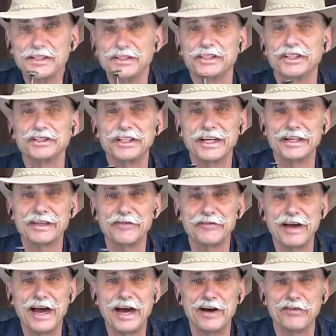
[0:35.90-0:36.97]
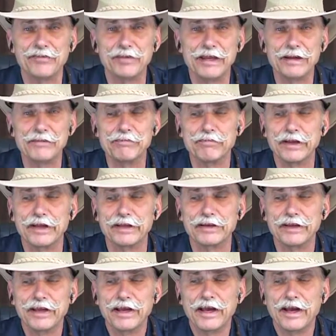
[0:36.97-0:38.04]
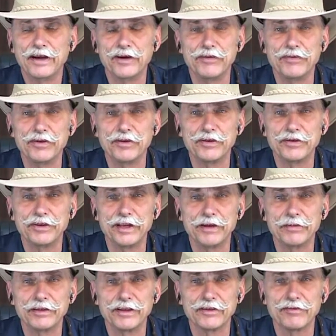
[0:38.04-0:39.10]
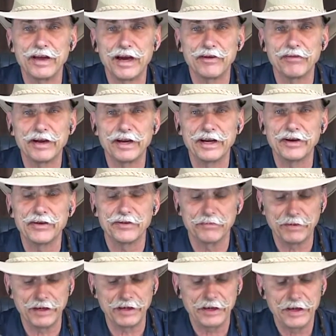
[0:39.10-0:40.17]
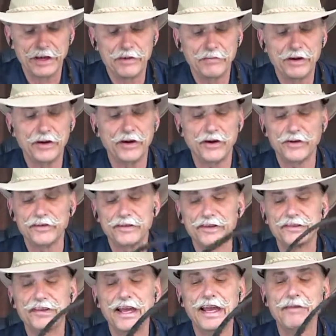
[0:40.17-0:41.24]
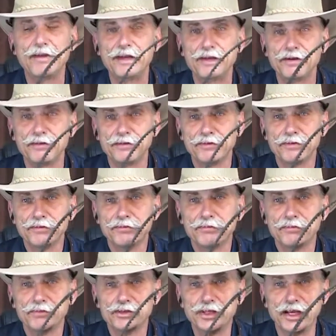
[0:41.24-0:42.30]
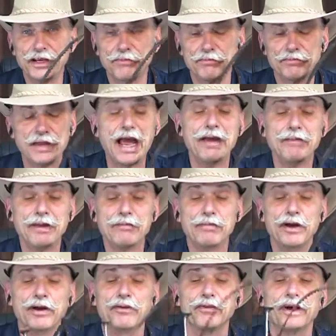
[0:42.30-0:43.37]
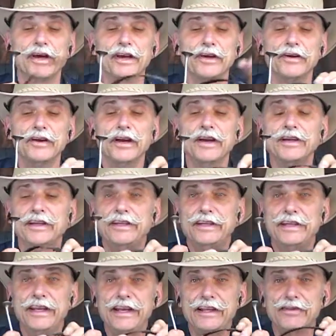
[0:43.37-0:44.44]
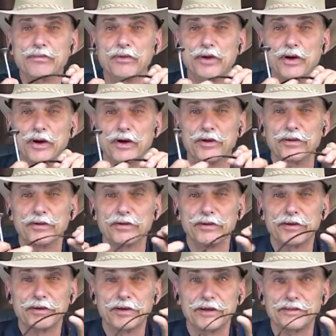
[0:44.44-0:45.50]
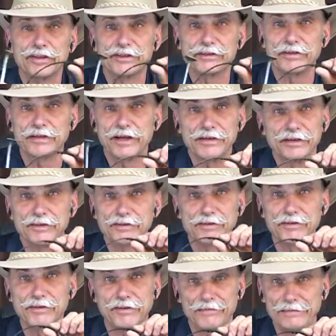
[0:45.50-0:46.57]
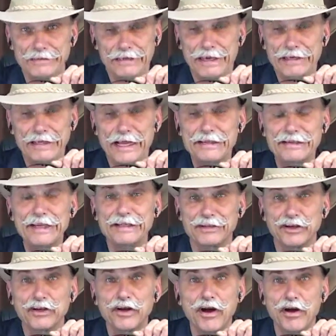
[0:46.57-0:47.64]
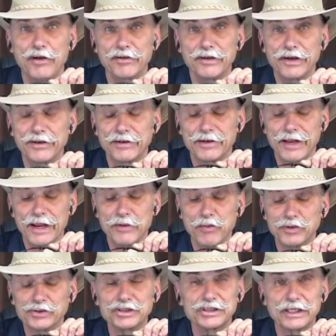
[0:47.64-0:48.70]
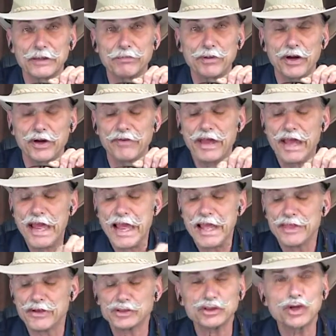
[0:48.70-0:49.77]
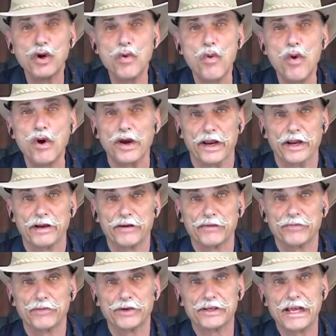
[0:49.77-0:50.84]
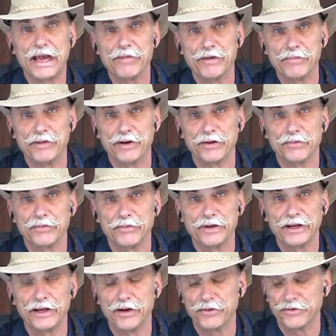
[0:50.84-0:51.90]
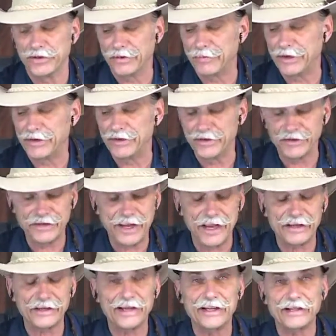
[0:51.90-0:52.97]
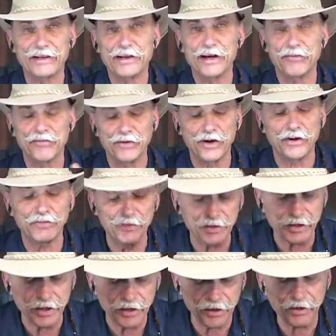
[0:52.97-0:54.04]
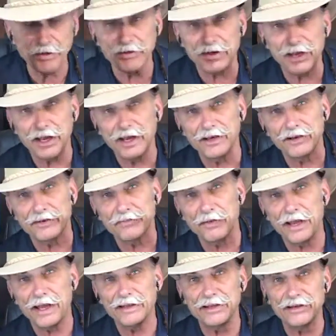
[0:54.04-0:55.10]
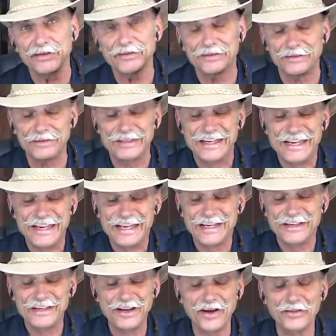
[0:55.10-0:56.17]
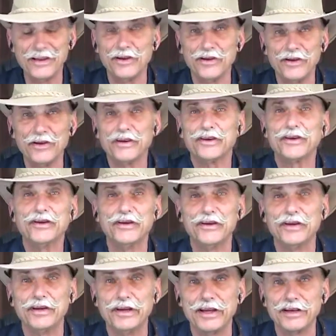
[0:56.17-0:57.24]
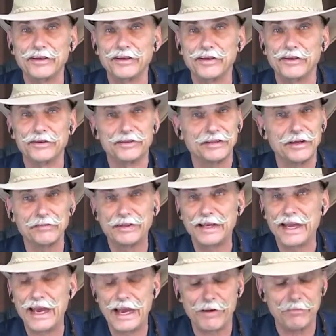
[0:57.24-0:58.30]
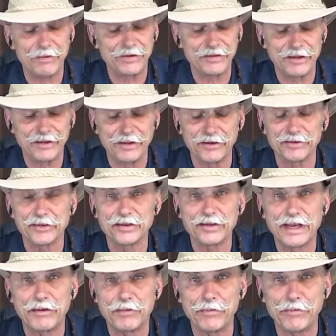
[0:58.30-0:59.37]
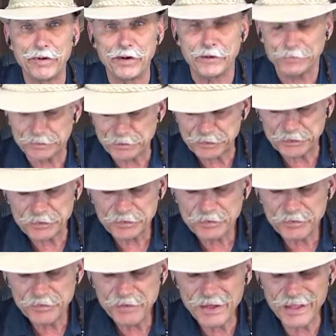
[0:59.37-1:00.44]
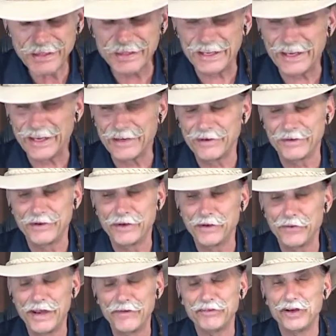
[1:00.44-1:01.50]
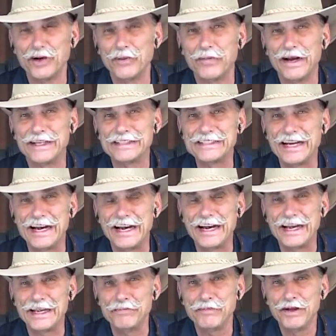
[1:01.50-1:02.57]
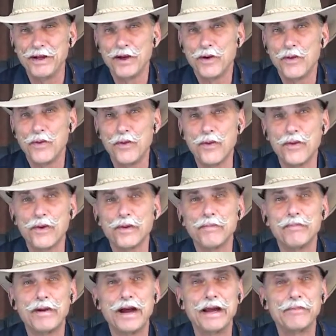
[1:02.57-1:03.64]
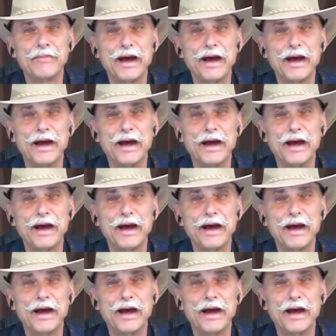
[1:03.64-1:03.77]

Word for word: such as a valve being bent. I don't know if you can see it, but this valve right here is bent because this timing timing belt right here, the teeth were gone. They're just, they just, they, that's it, they're gone. They, they will slip off. There's no warning for a timing belt when it goes. I mean, you just can't take the cover off and look at it. Go, okay, that looks bad. That looks good. No, they'll look good until something happens and they'll just come apart. You have to go by time or by